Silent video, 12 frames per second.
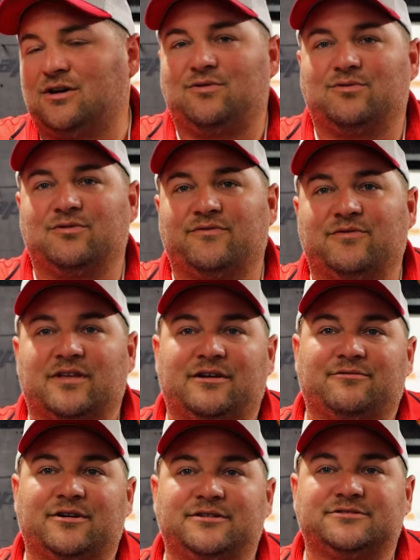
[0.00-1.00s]
I ordered for
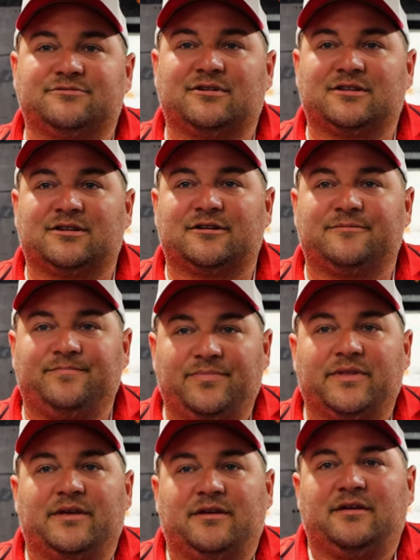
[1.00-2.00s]
that reason right there. It's
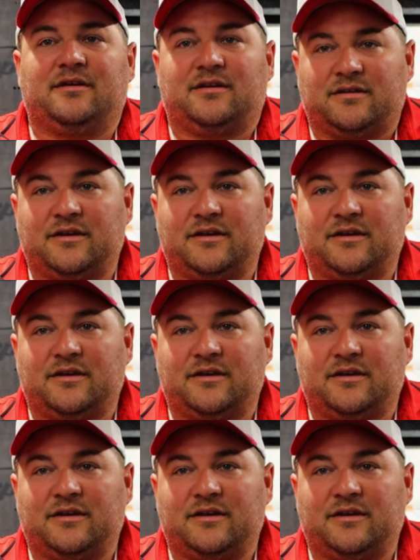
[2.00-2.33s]
good enough.